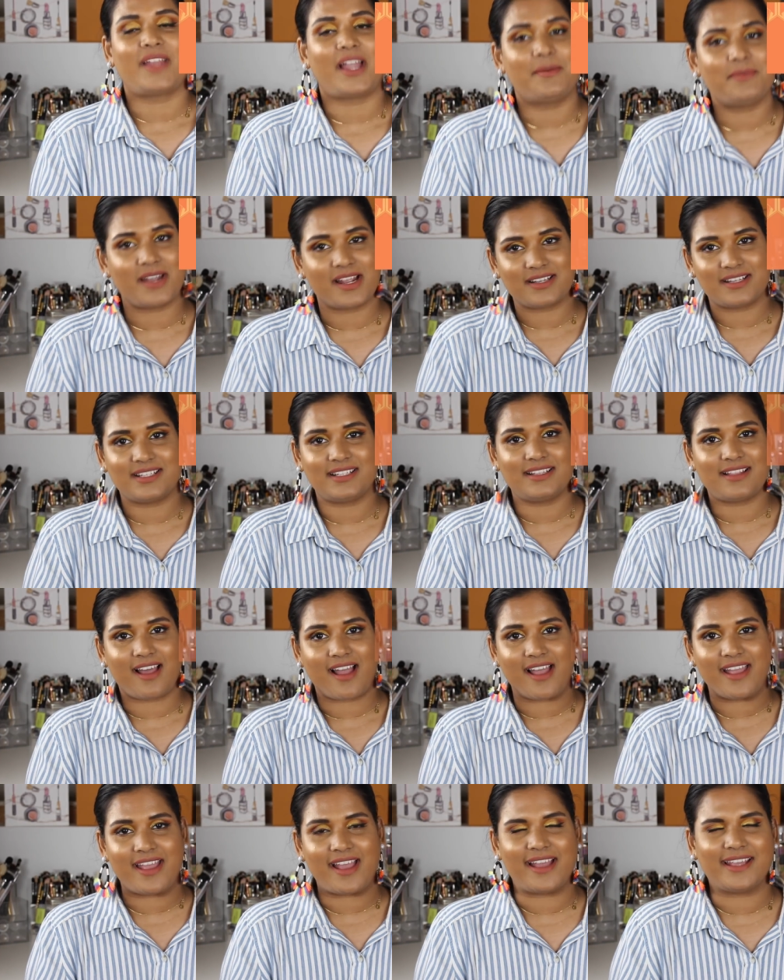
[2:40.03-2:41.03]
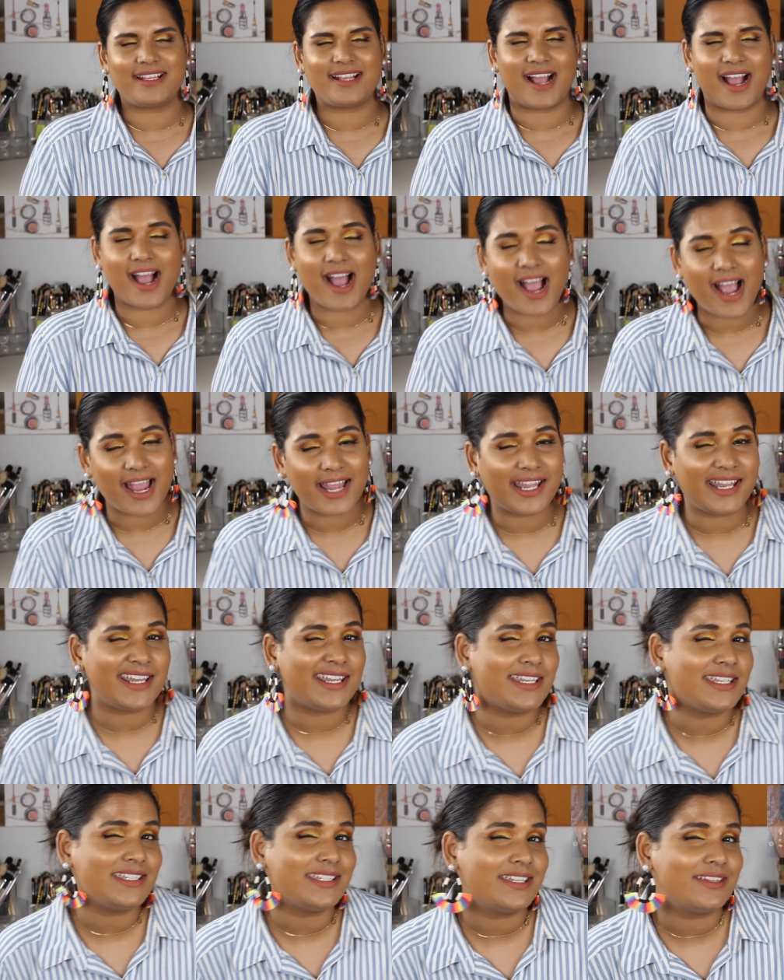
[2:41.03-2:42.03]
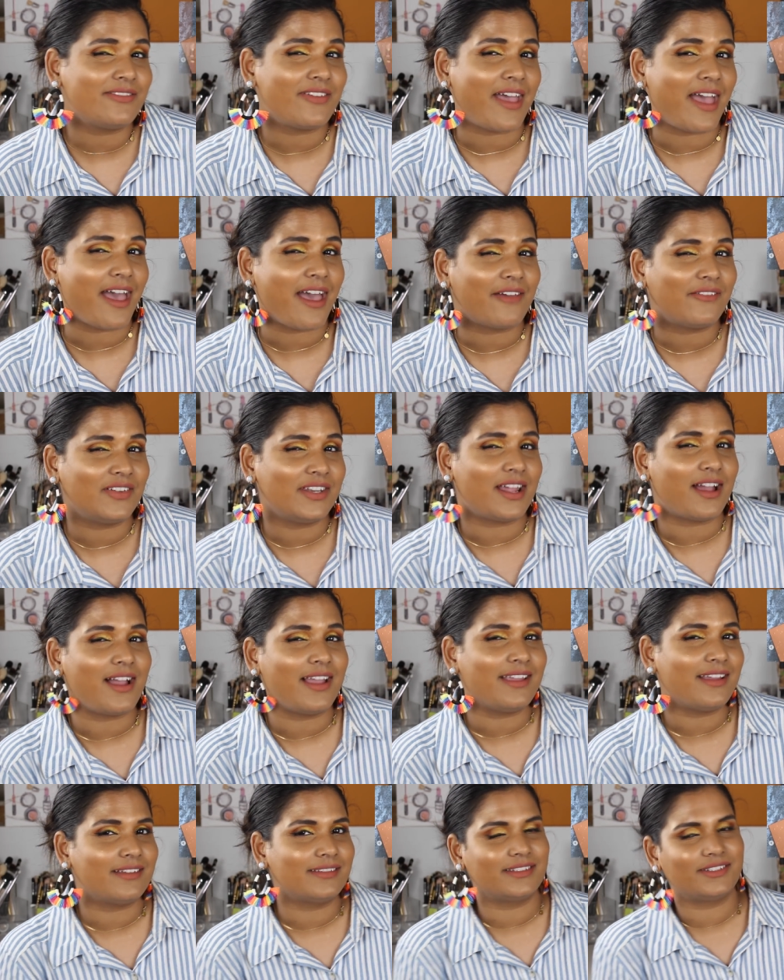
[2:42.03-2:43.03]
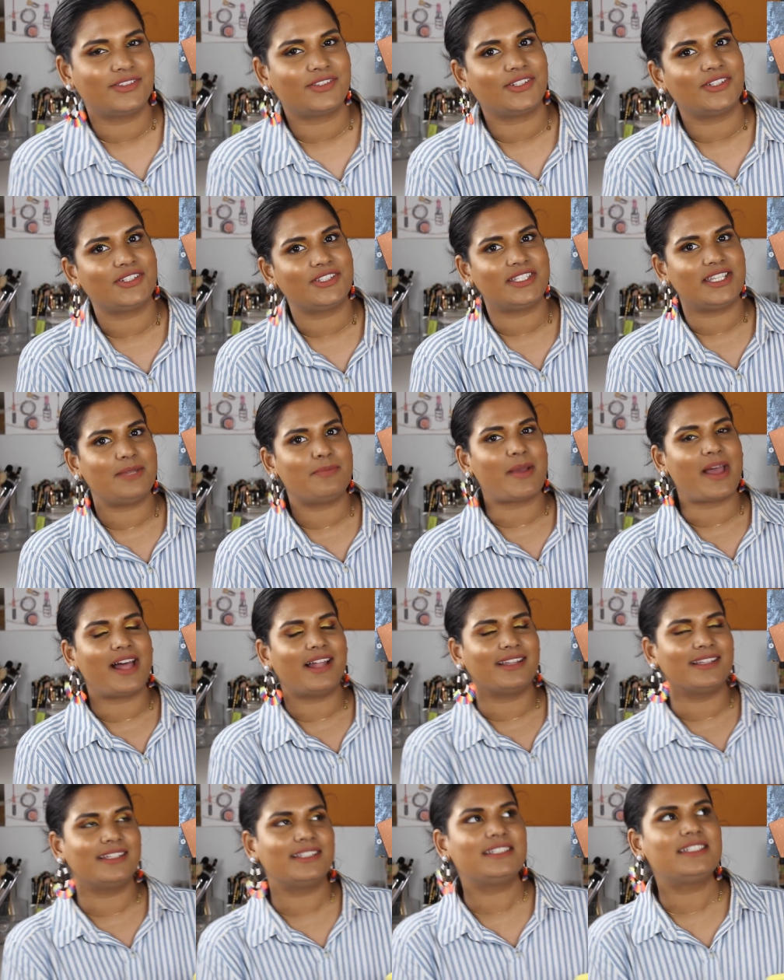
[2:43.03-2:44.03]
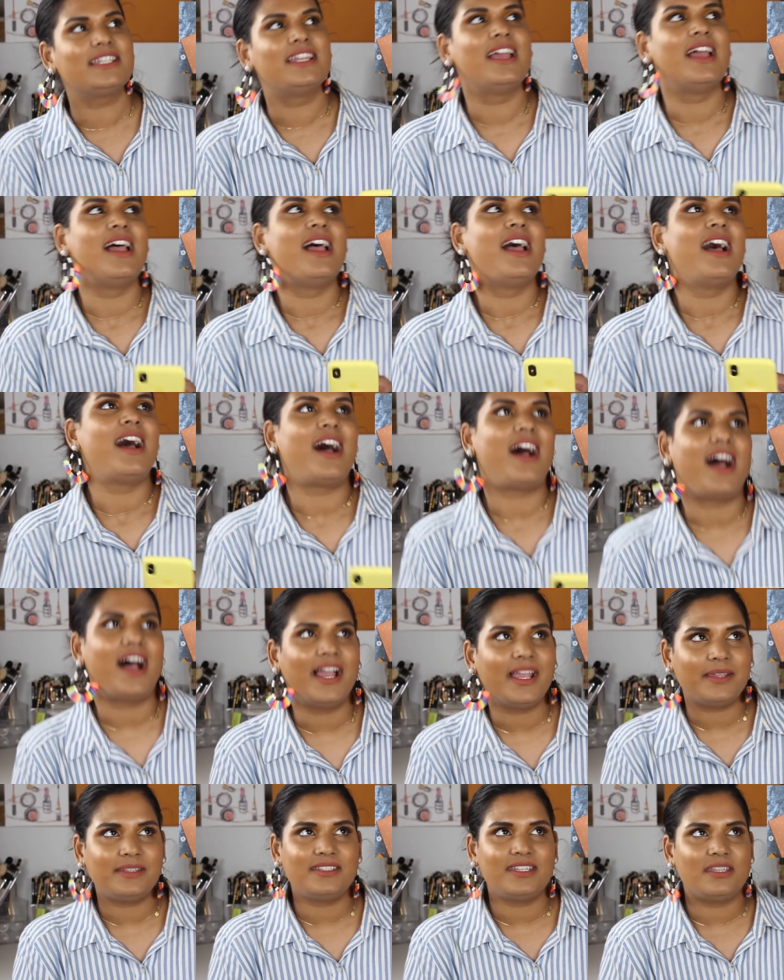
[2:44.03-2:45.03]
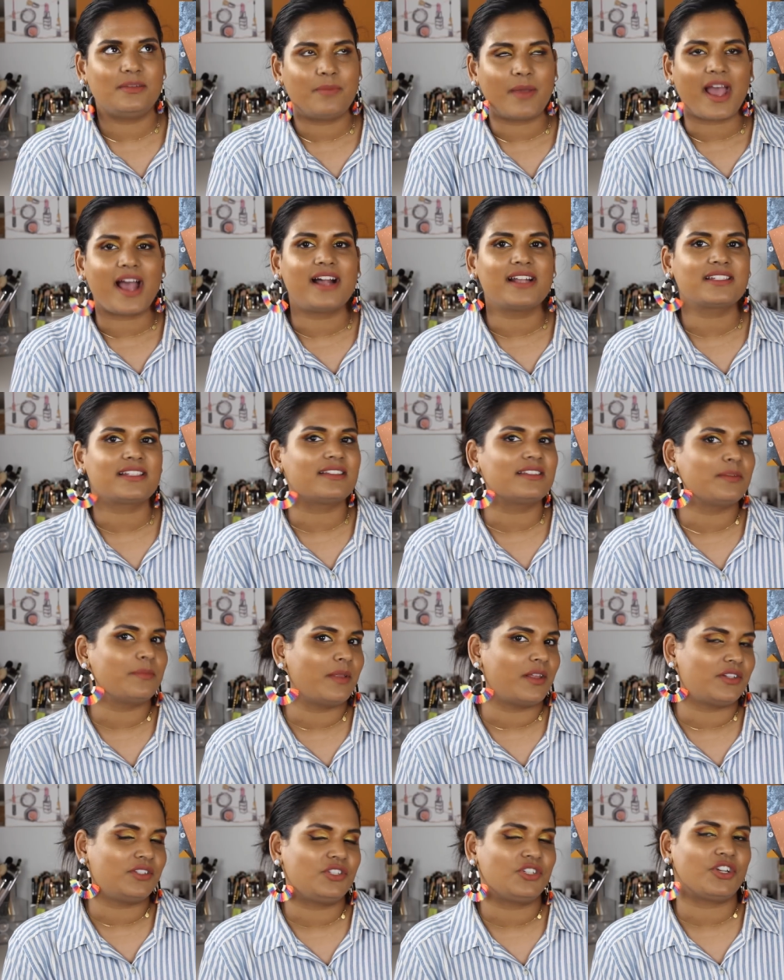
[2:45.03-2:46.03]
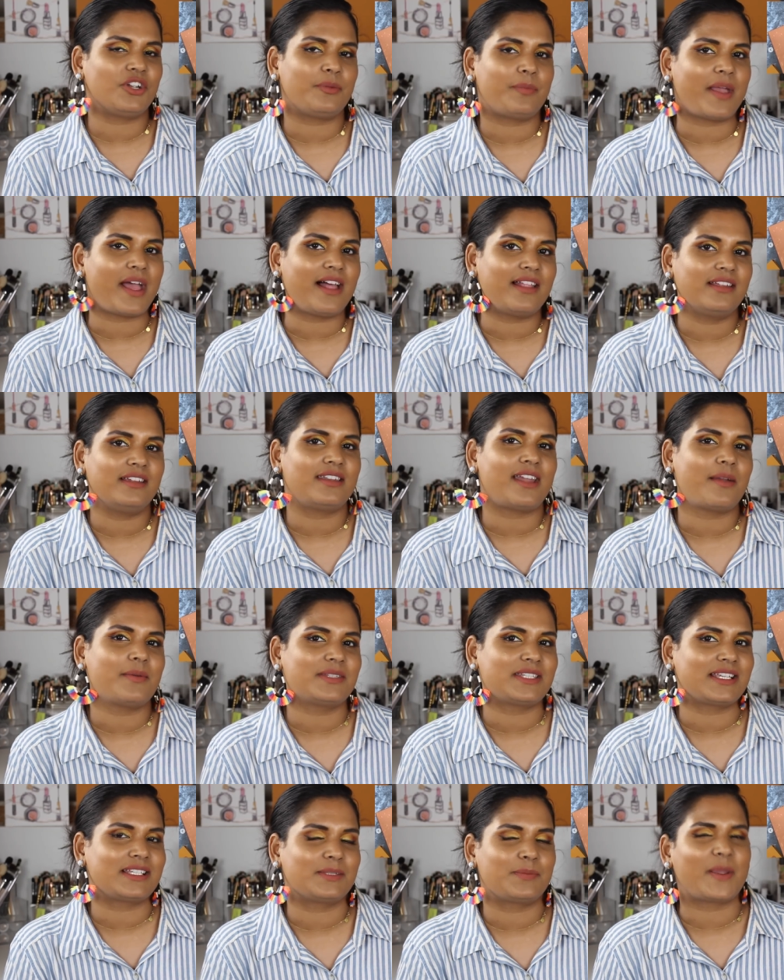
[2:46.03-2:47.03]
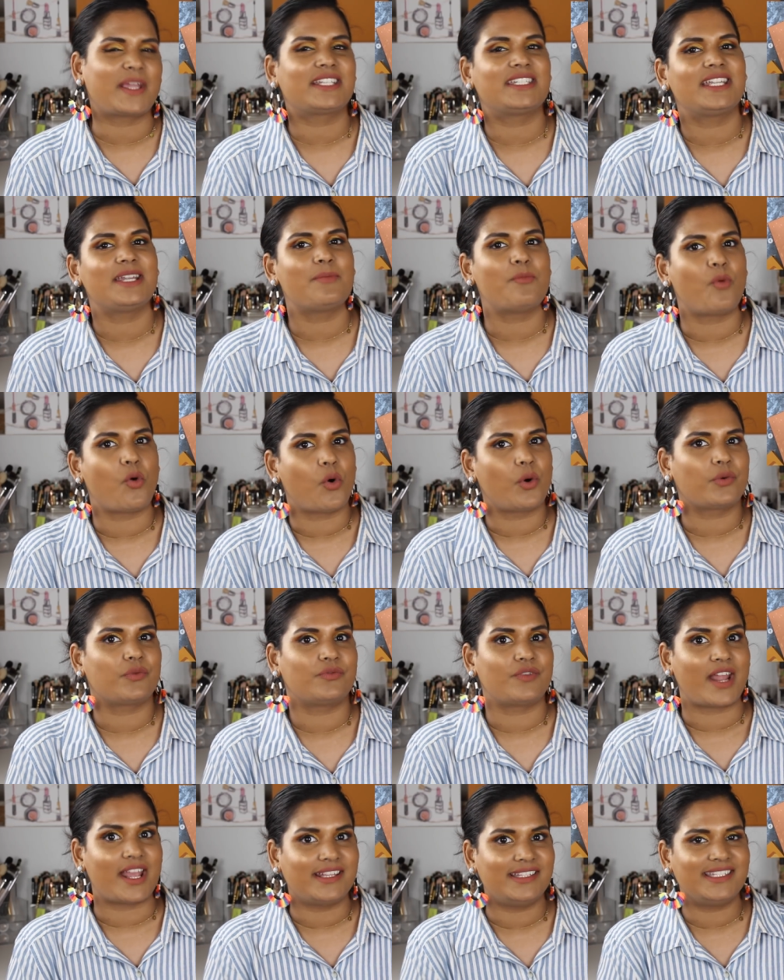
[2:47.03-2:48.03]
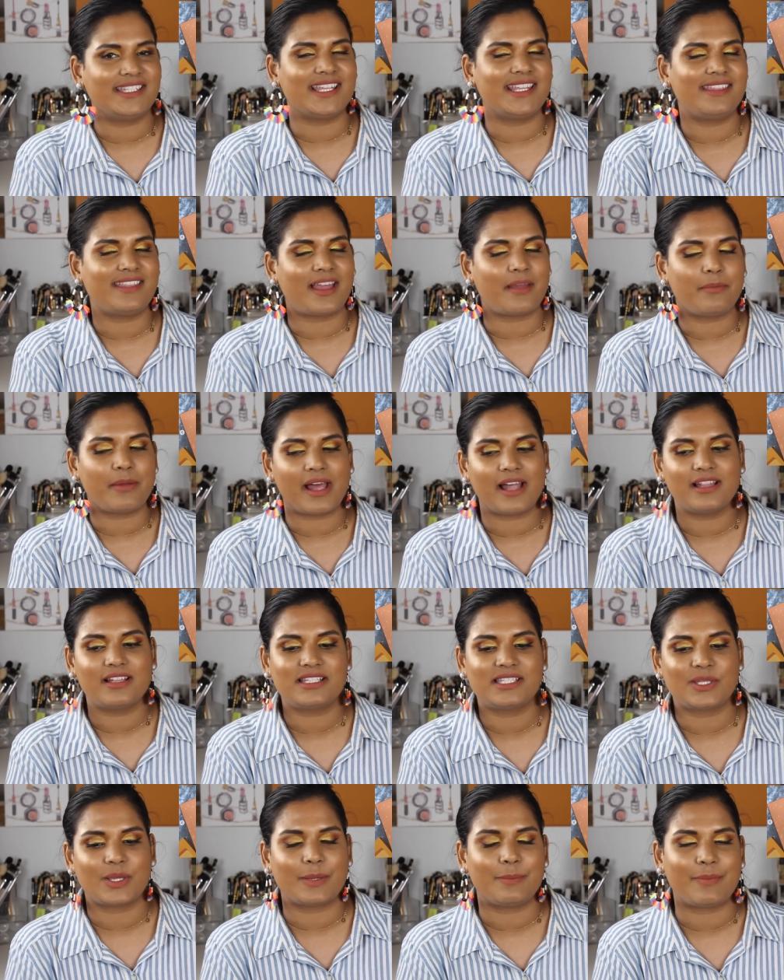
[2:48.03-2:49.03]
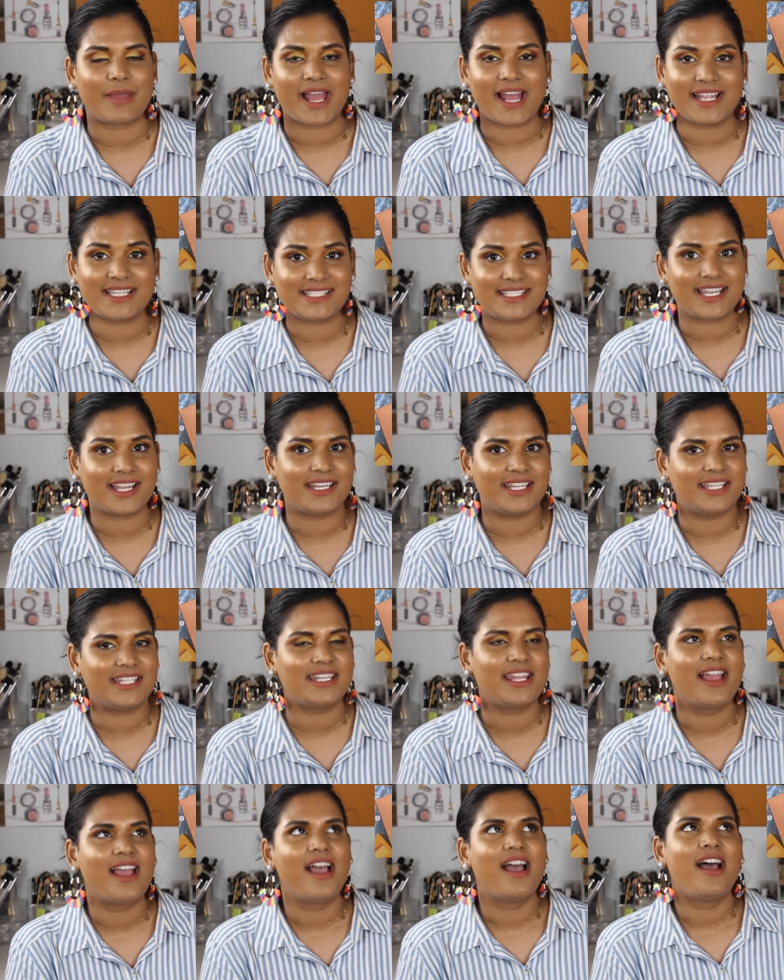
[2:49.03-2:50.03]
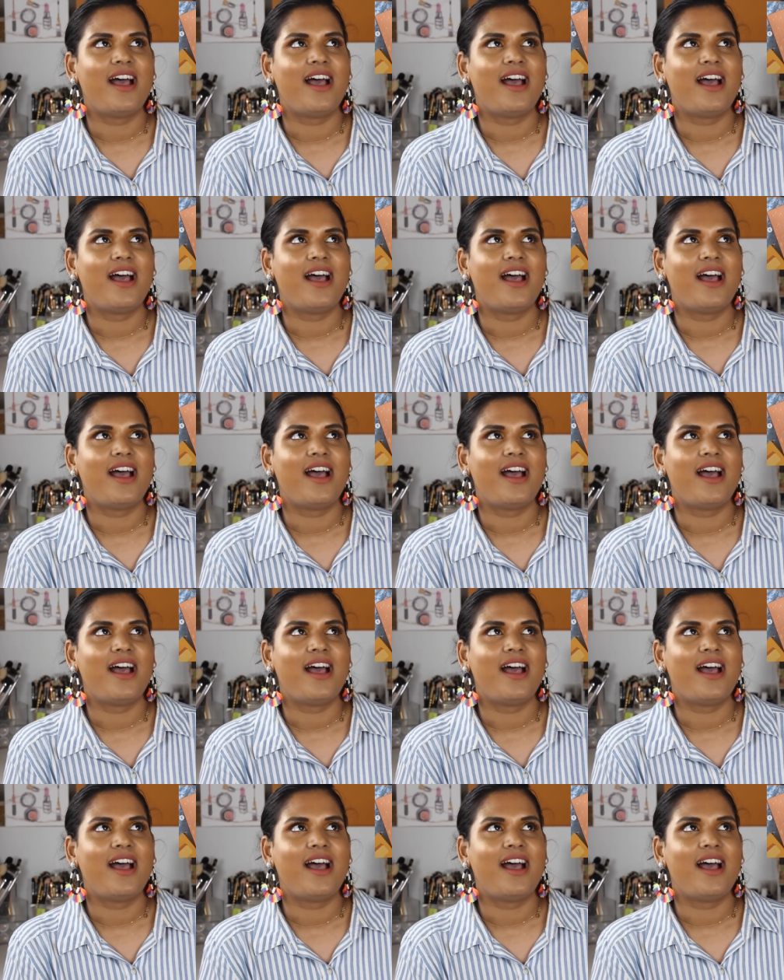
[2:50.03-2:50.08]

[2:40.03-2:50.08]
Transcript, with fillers: I'm not going to lie, I kind of have an eye on the Thirsty palette. I did pass on the Blood Sugar palette. I was expecting more reds in that palette, so I passed on it.